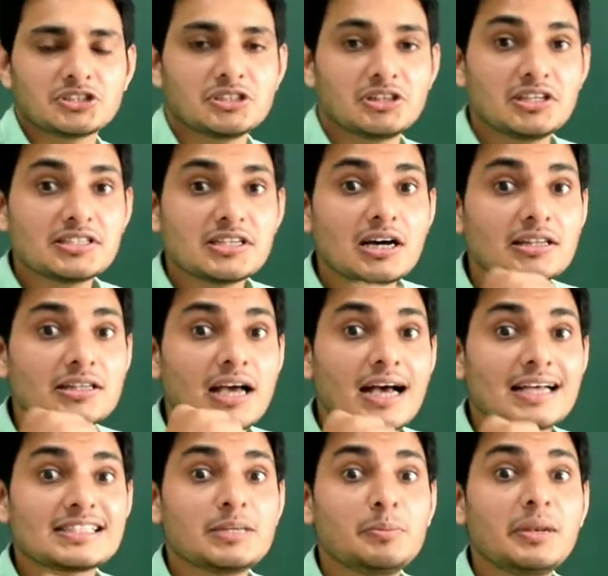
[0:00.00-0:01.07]
These are the
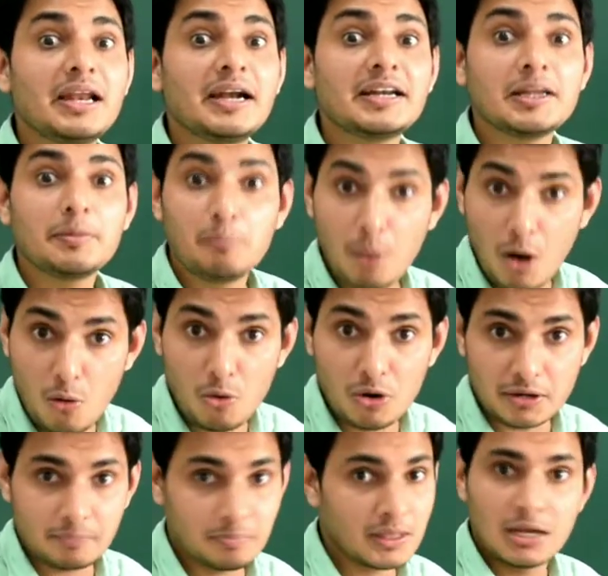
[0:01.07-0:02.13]
assimilatory
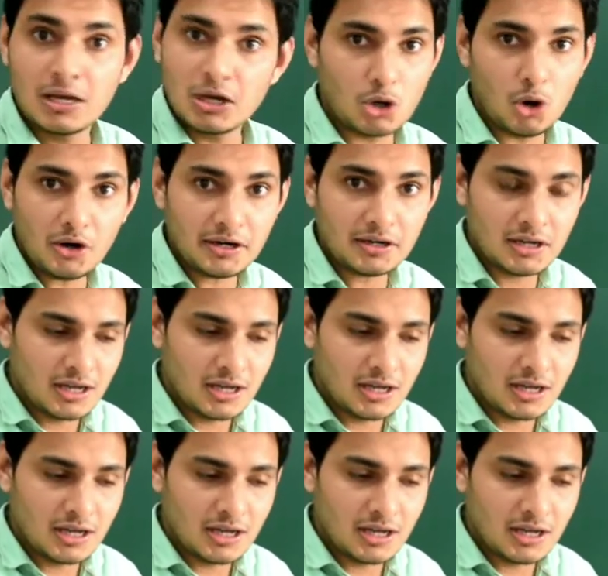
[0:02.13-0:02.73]
power. Got it?